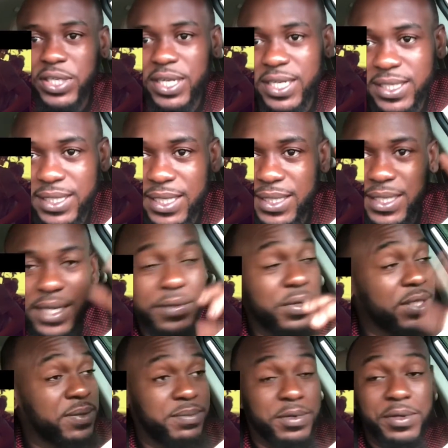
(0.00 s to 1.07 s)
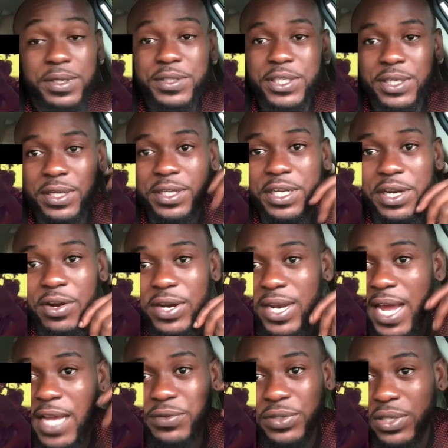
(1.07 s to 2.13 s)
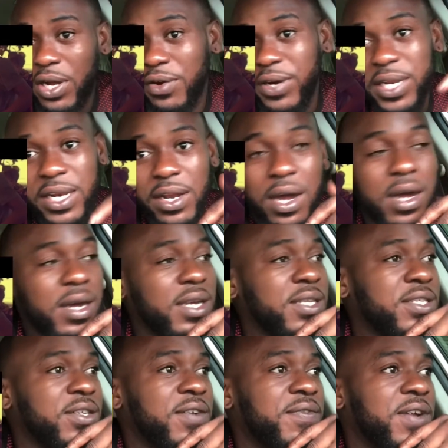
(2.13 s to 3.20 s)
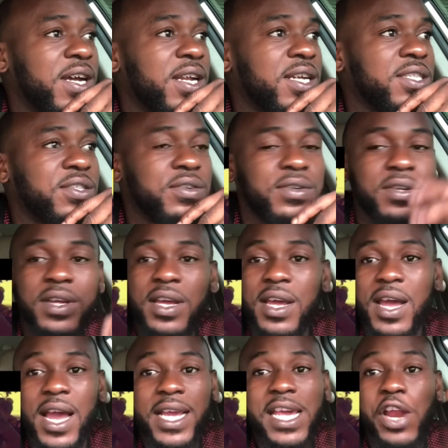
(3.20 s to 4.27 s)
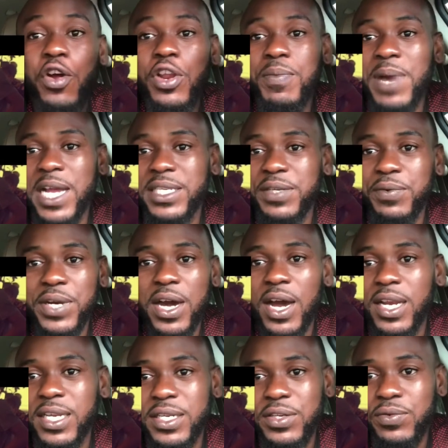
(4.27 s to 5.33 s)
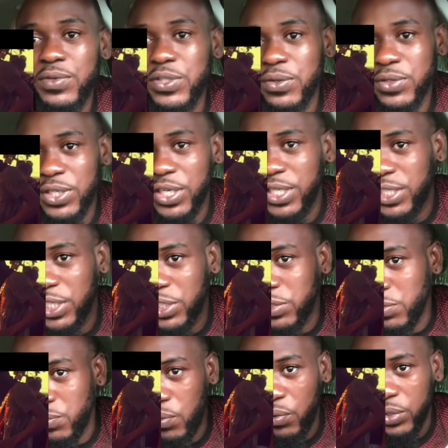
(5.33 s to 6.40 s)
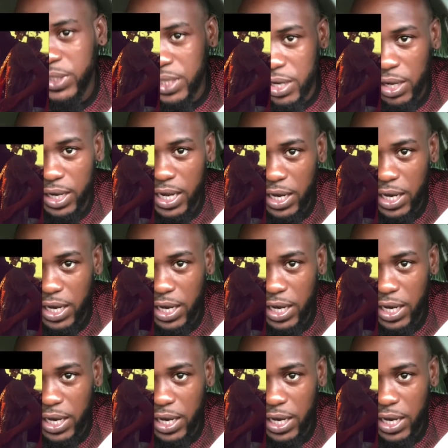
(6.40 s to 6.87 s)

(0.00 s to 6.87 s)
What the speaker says: distancing, it was, you know, lines was already long and stuff like that. So I can only imagine with all the new social distancing rules and all that,